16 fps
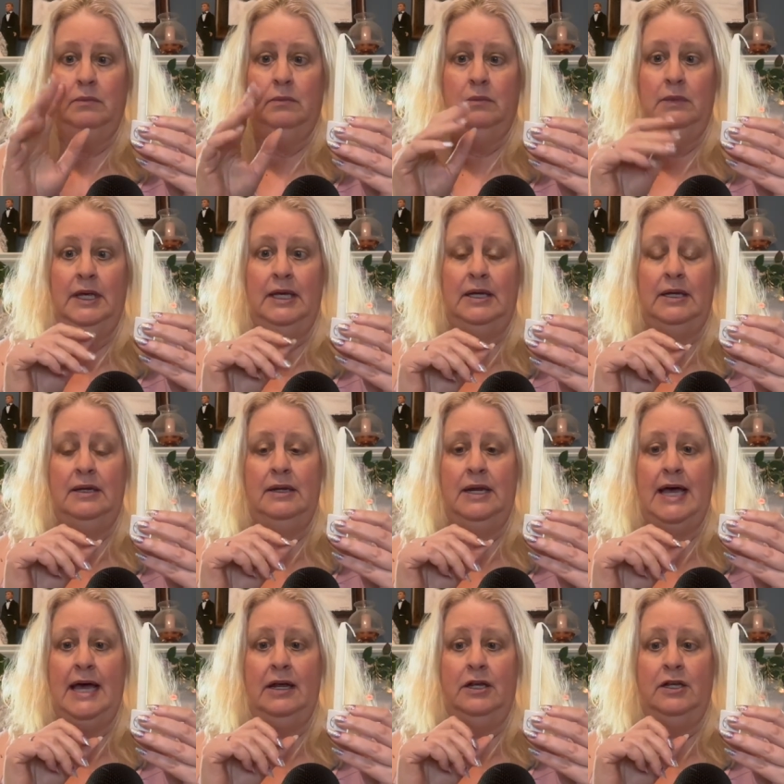get
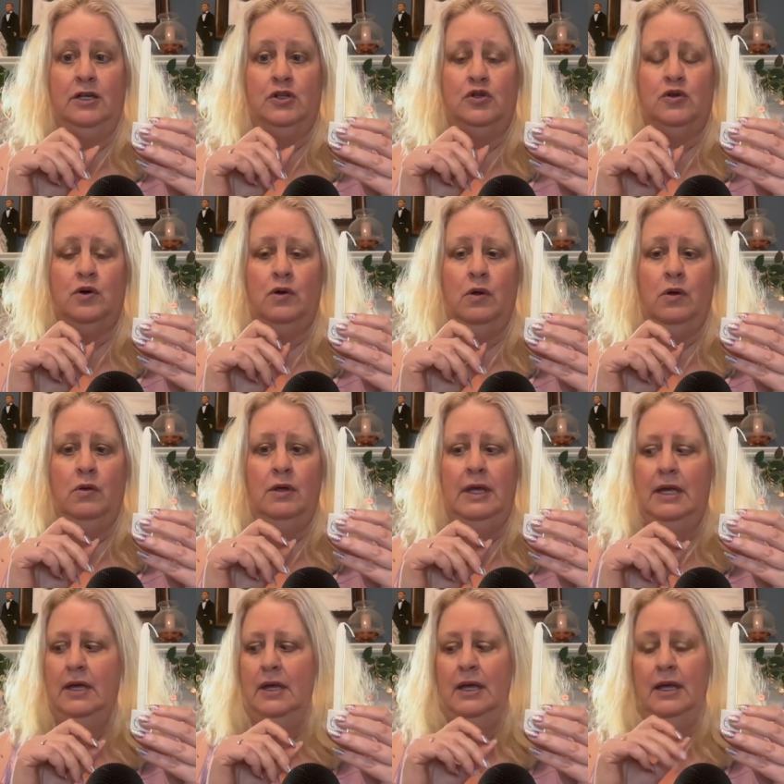out of control.
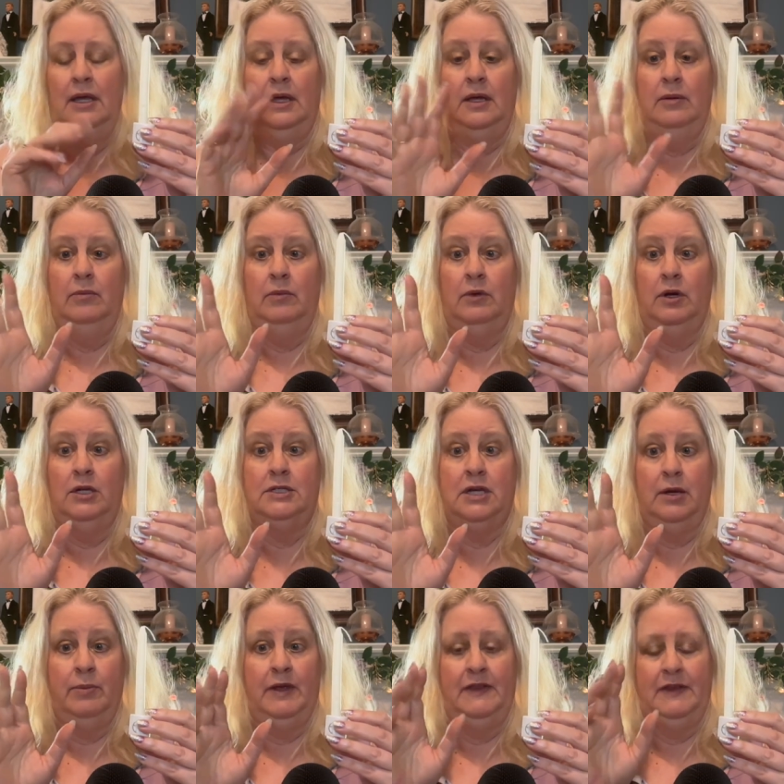We're going to
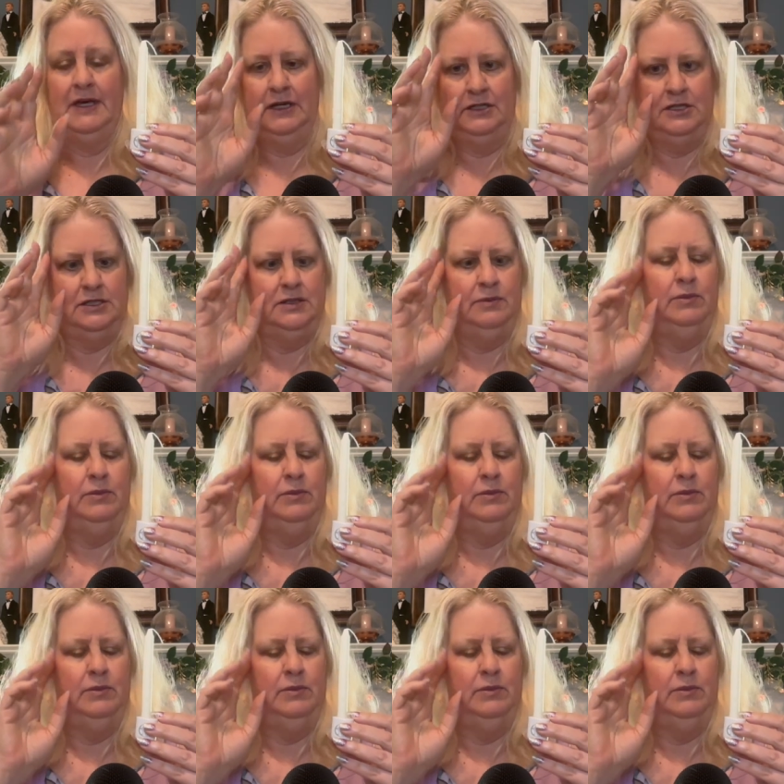talk about that in just a